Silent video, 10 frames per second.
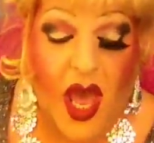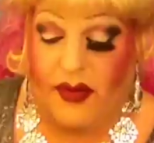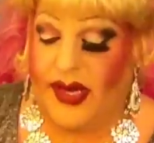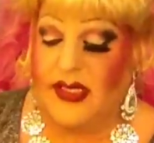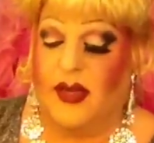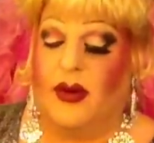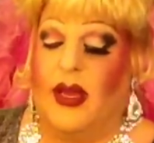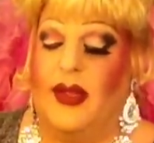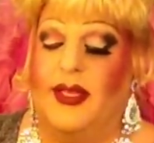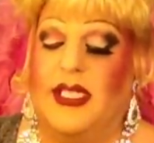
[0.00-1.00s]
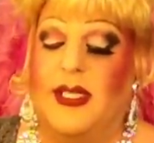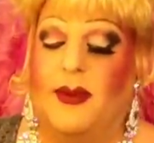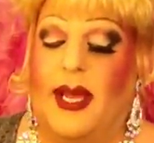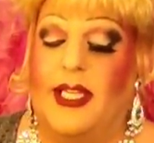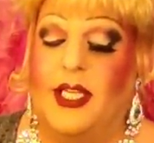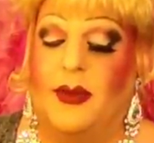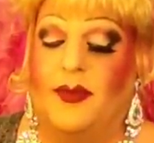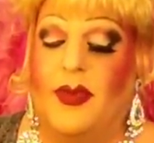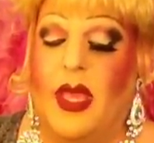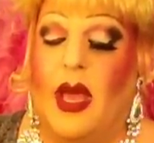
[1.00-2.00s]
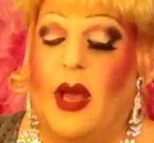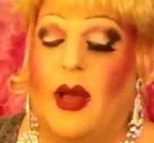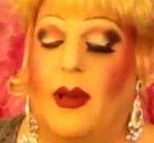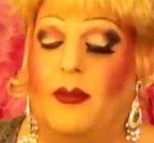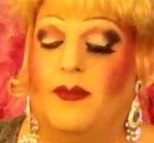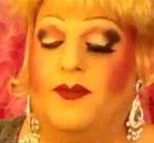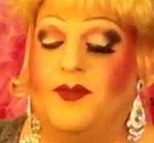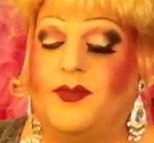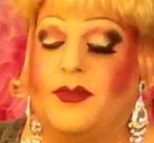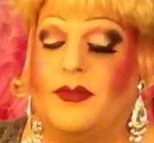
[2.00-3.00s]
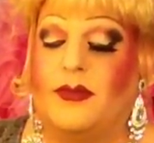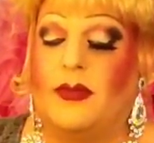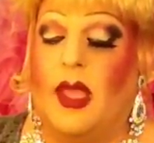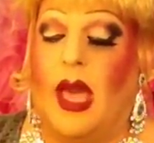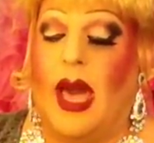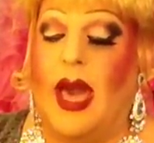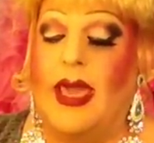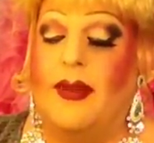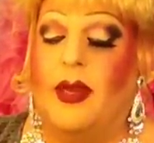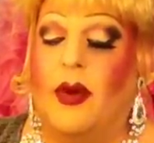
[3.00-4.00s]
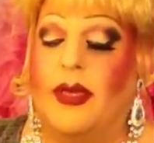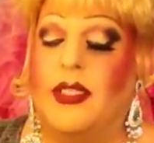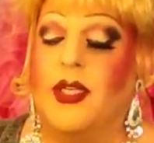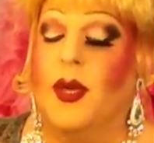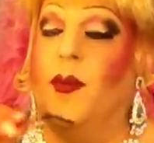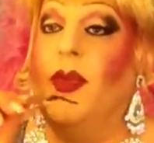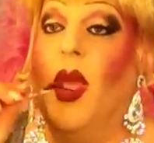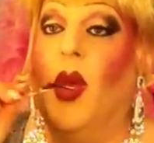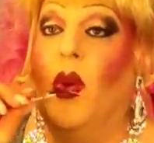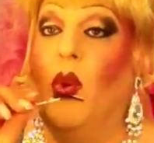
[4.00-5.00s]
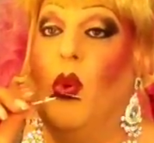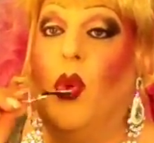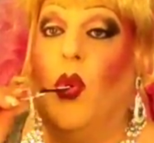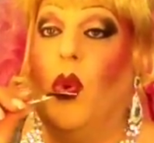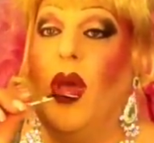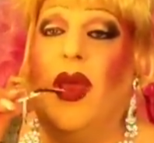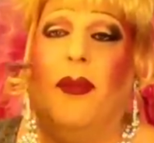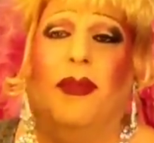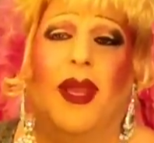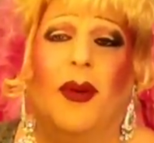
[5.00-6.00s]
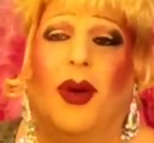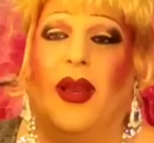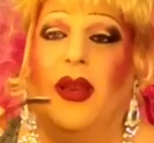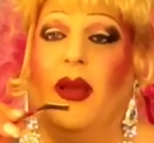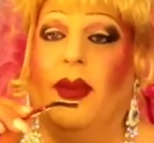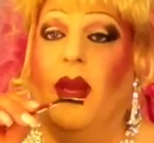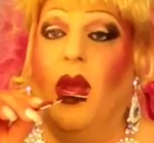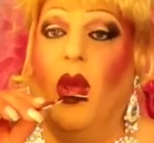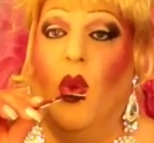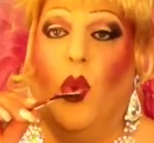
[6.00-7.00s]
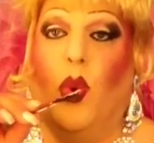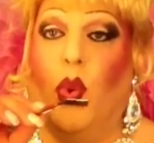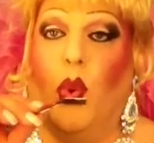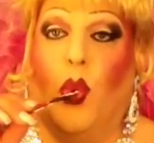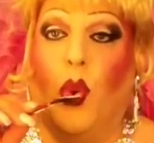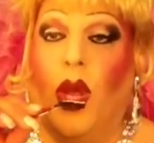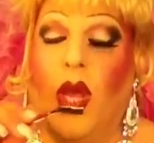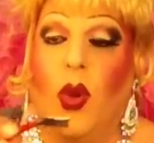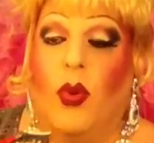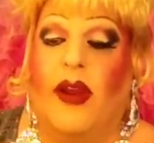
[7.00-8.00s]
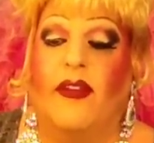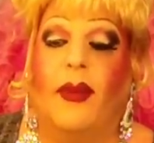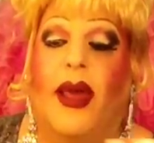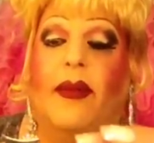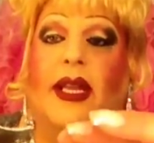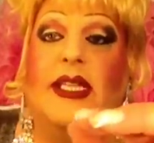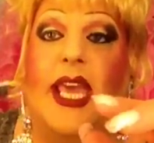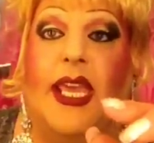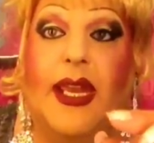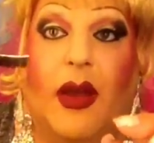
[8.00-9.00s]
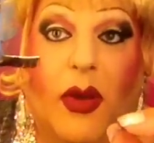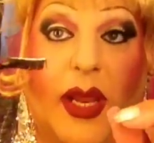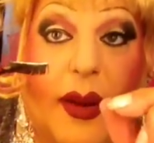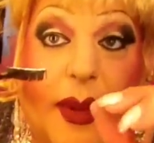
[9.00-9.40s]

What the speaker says: All right, so this is what I do. I am going to, and I blow on it. Whatever, but I'm going to take it. Now, hold on.